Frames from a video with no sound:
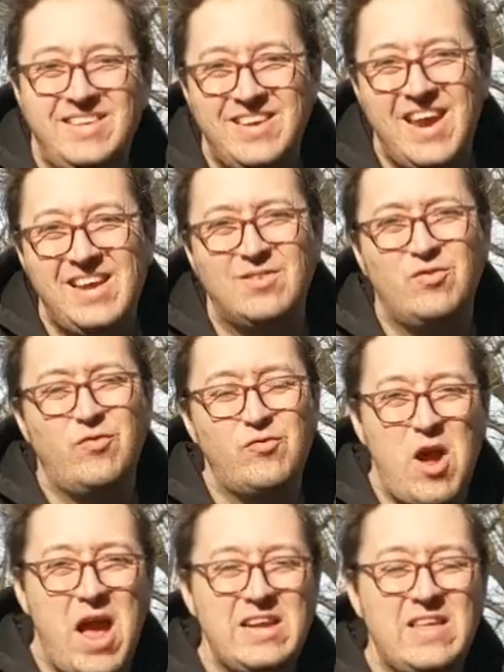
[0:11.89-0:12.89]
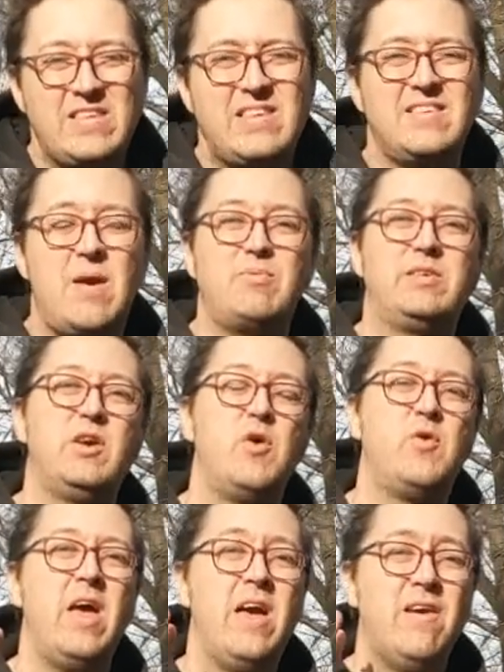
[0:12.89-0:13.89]
Today is Friday. This is
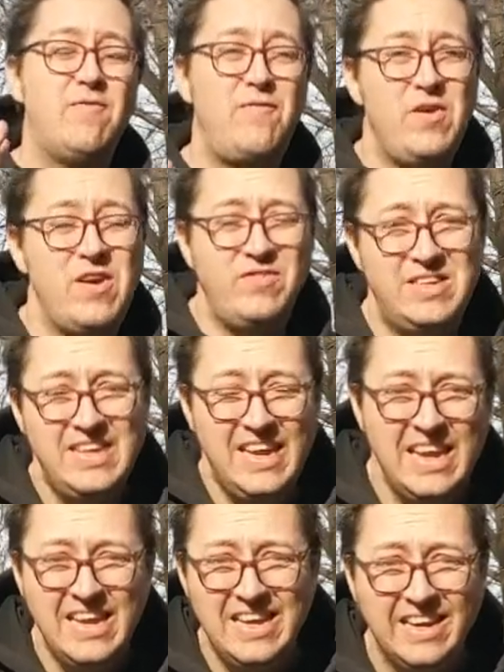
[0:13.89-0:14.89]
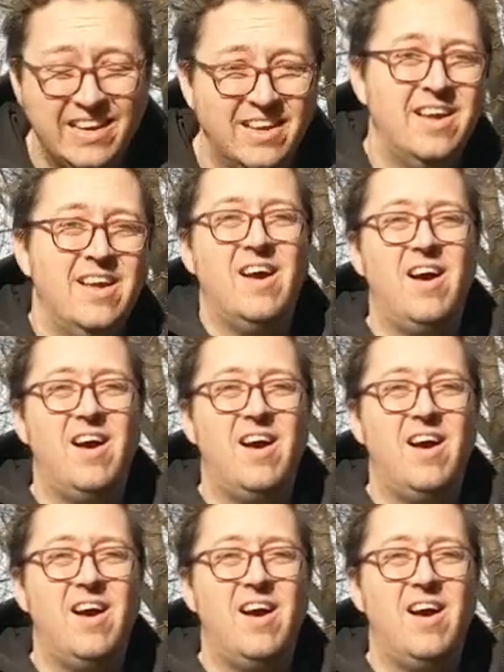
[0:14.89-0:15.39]
episode 15